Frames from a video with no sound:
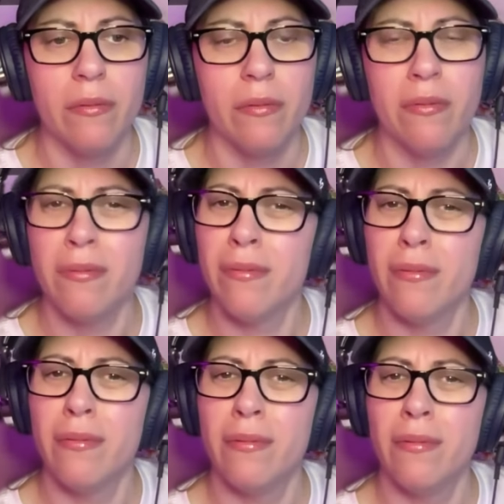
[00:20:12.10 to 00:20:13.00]

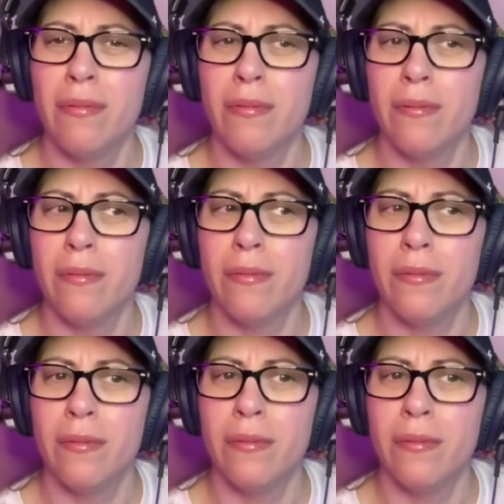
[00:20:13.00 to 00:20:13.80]
No one is speaking in this clip.